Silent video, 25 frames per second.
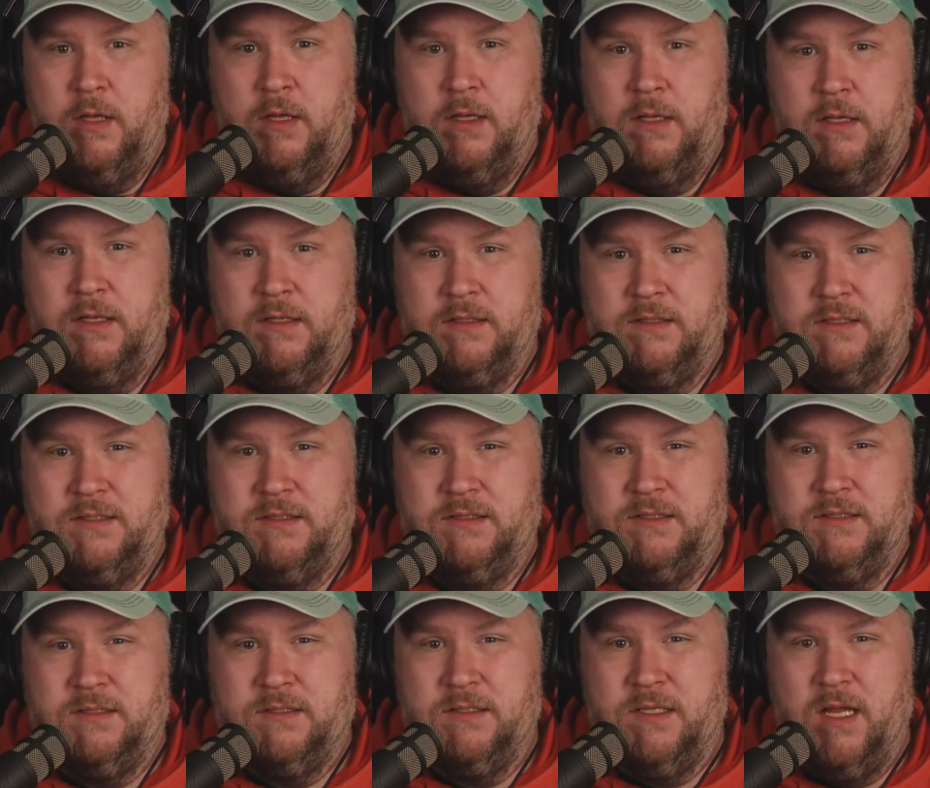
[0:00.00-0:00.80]
Like,
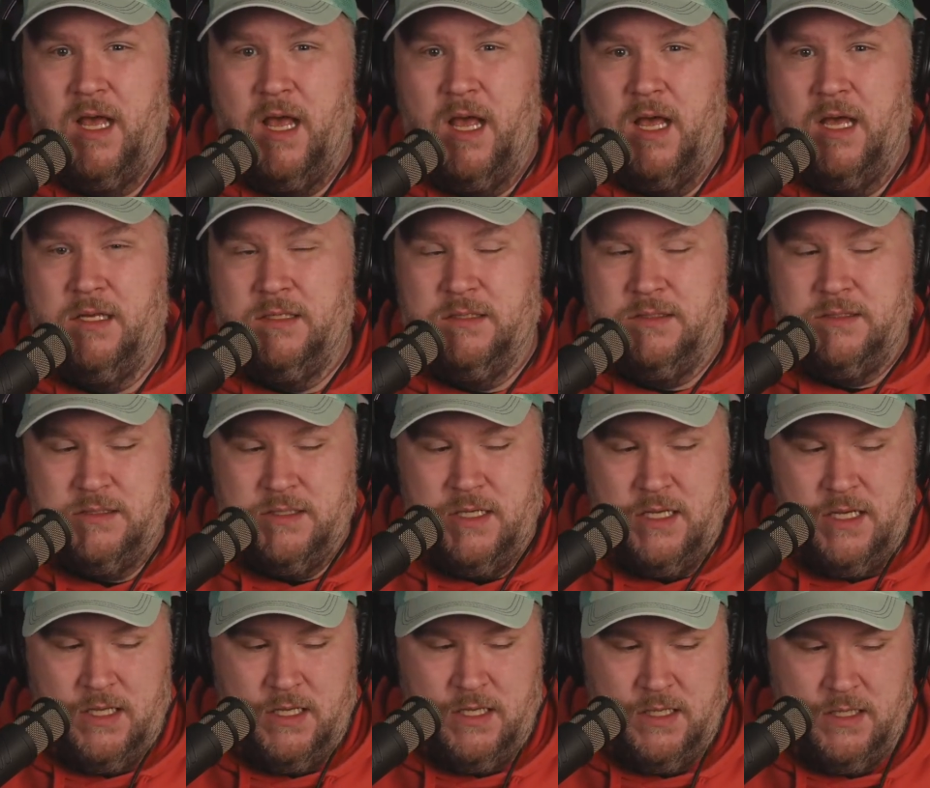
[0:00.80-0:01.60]
this is not,
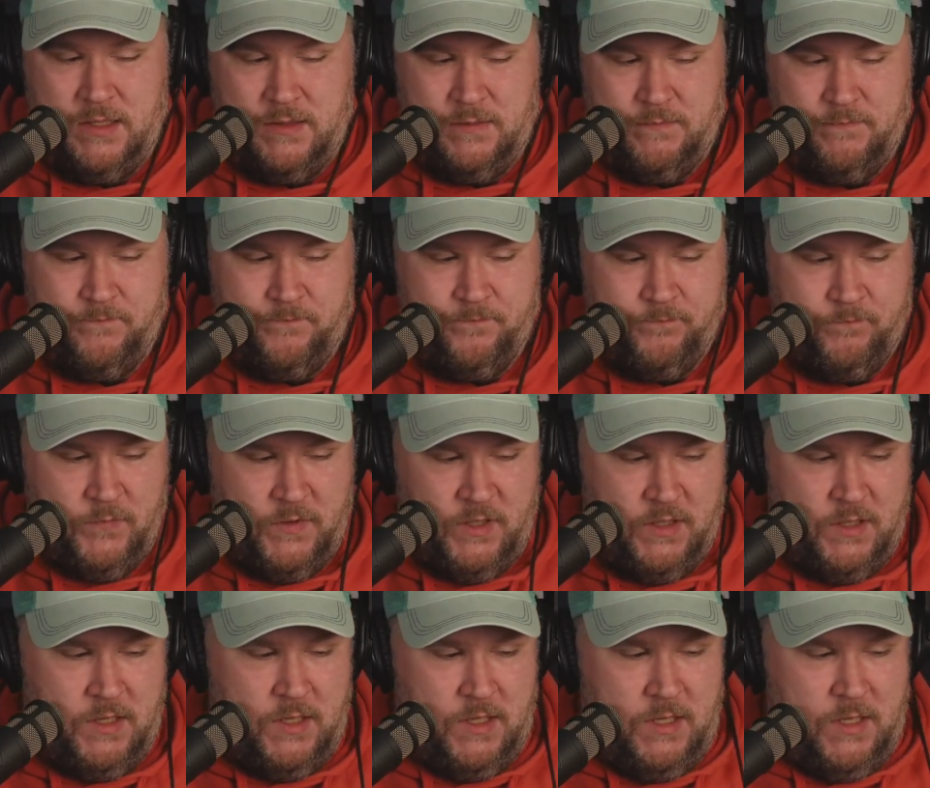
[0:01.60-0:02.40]
um,
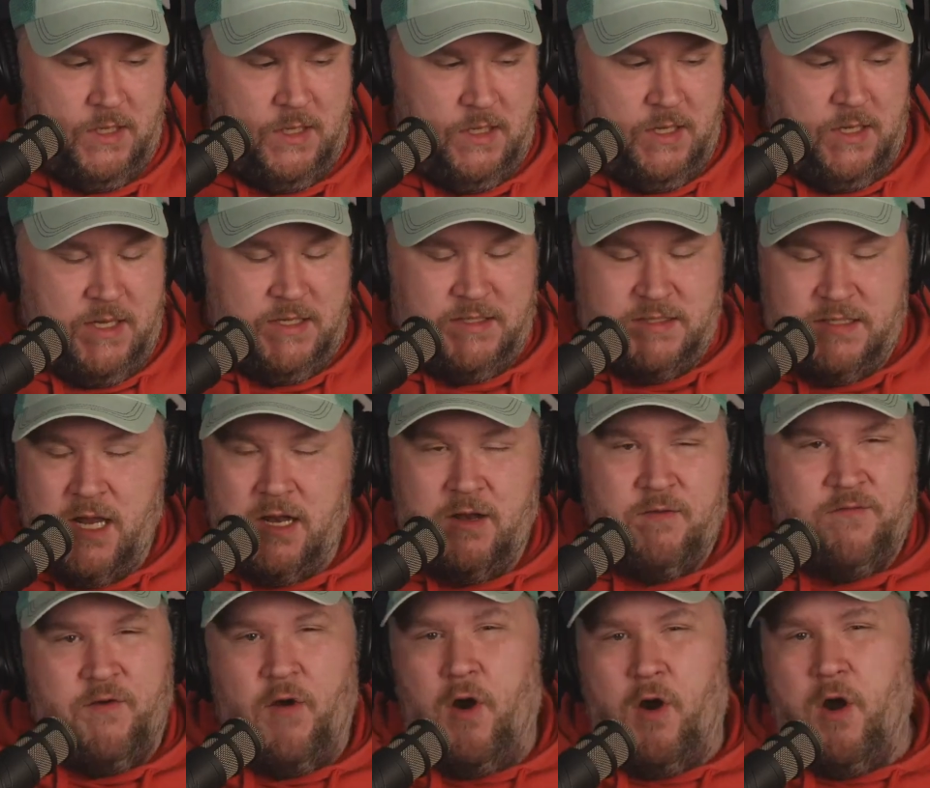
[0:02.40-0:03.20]
it's not
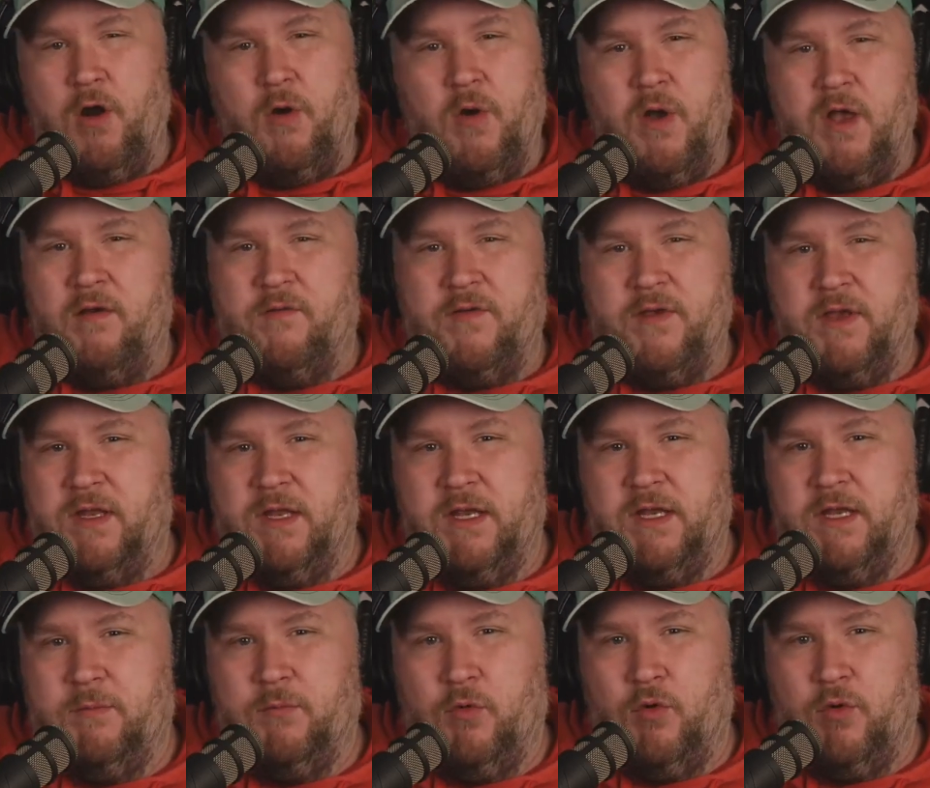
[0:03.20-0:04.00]
a faraway event
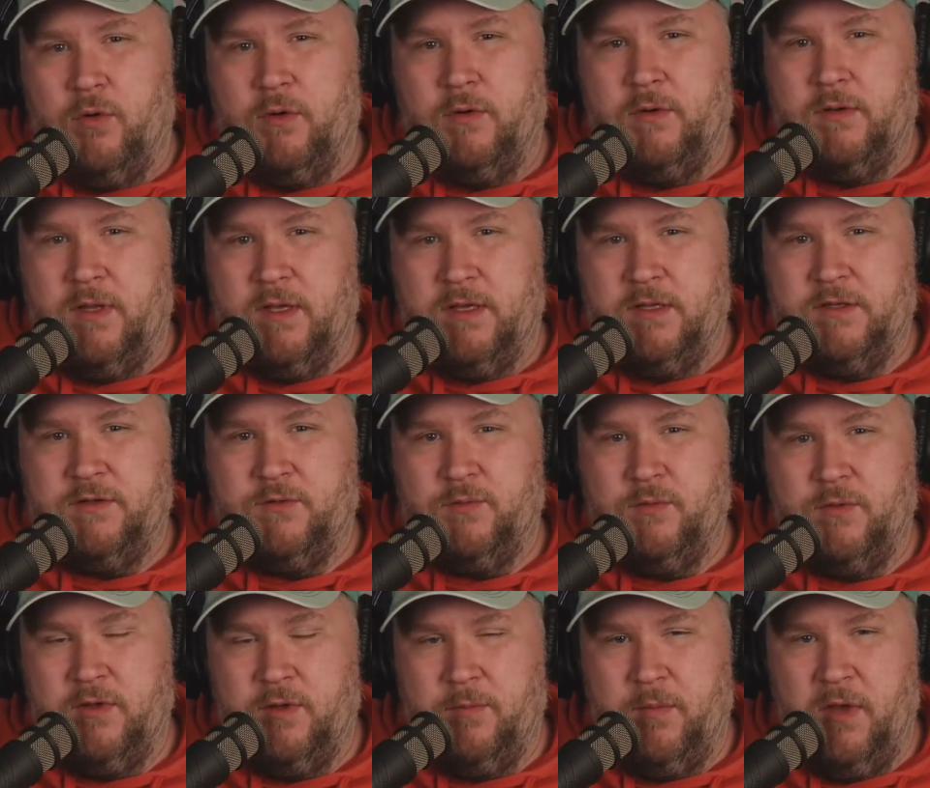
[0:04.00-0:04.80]
anymore. Like, it's
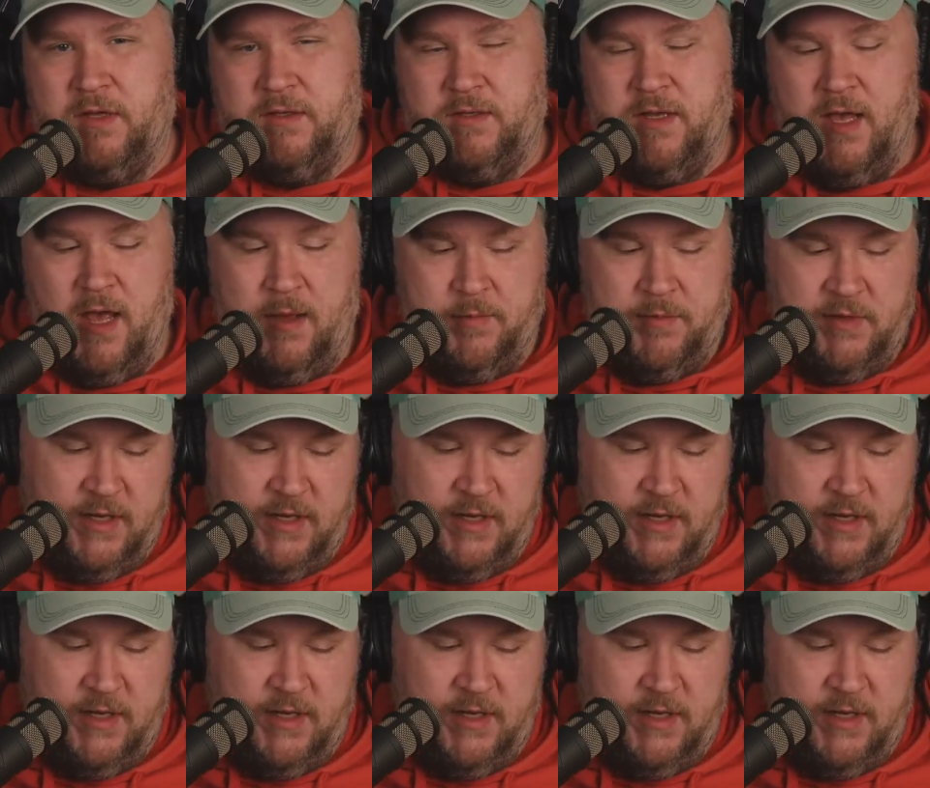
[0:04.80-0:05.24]
really about to happen.